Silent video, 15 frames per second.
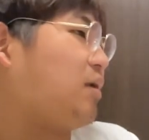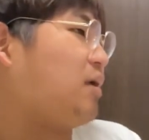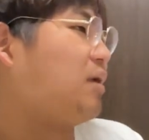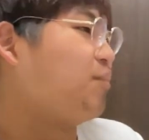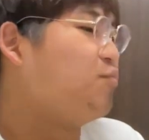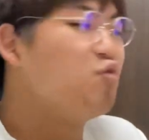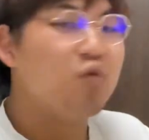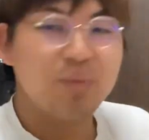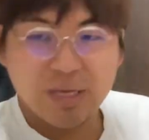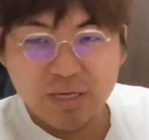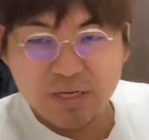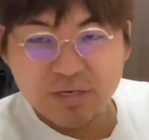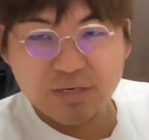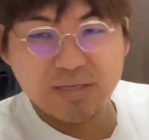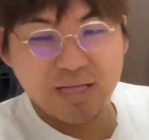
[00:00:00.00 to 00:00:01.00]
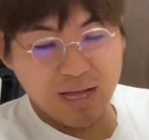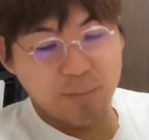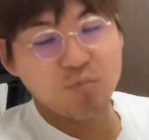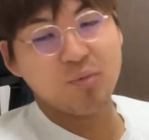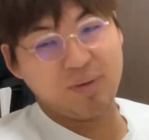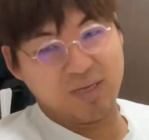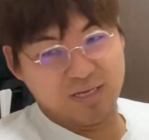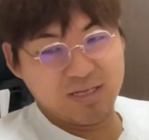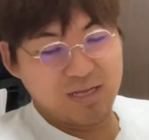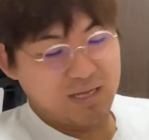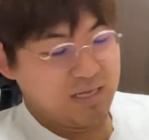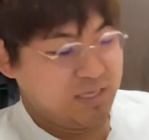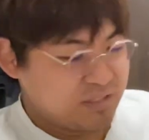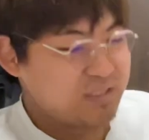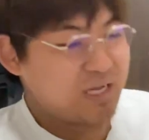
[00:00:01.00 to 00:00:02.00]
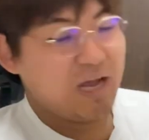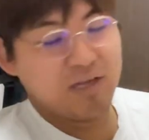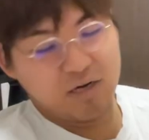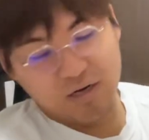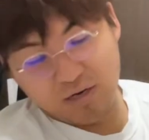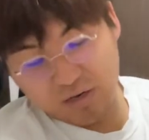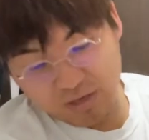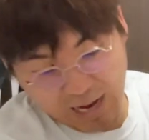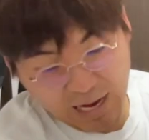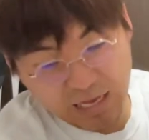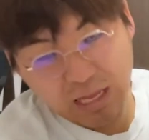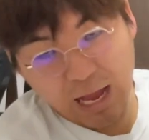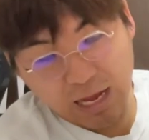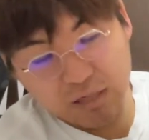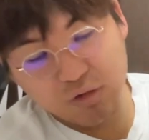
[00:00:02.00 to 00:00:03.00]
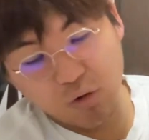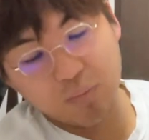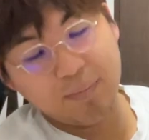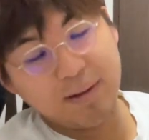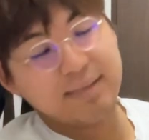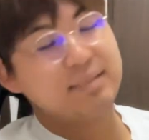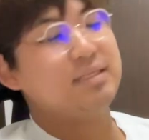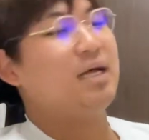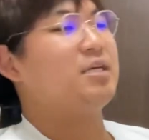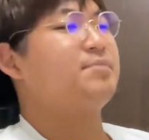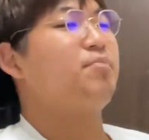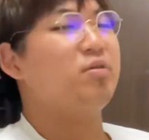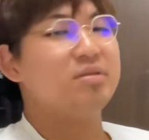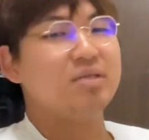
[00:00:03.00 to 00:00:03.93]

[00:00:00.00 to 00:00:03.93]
moving. Yeah, moving is tired, I know, but the sport